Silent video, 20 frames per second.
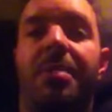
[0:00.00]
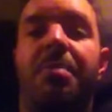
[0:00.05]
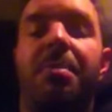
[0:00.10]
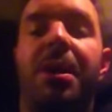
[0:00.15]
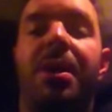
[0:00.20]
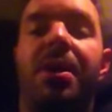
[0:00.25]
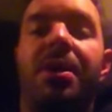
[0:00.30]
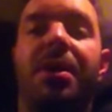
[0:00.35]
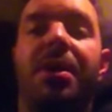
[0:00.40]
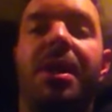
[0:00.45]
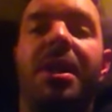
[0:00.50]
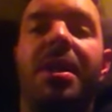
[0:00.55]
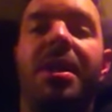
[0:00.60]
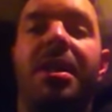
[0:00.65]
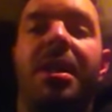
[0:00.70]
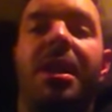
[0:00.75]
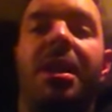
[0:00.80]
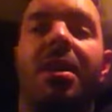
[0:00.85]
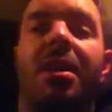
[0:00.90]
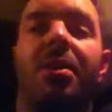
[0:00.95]
because I
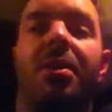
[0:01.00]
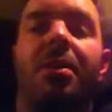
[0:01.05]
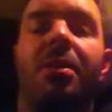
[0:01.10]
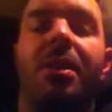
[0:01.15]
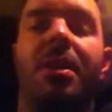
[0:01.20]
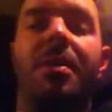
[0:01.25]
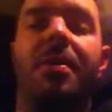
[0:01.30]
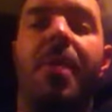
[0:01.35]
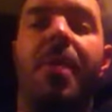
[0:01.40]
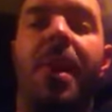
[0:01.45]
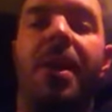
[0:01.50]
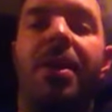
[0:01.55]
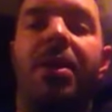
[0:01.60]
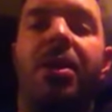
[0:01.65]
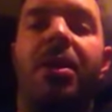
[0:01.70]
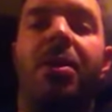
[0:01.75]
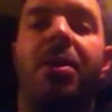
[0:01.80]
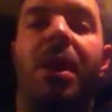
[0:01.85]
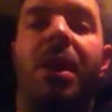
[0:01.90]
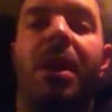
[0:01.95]
know
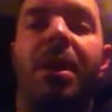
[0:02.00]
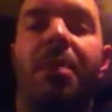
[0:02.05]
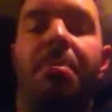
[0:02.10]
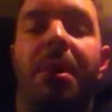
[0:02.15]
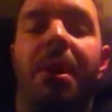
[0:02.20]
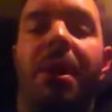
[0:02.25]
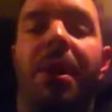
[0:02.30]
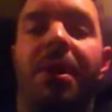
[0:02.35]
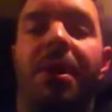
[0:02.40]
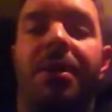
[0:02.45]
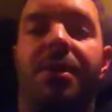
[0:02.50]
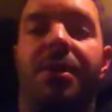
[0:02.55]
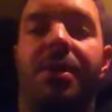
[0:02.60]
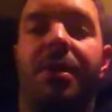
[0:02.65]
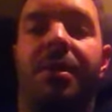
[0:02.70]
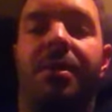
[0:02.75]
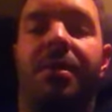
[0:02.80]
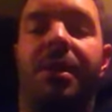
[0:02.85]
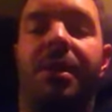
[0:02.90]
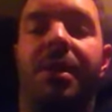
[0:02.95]
you are the
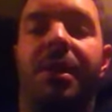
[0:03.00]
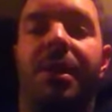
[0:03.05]
person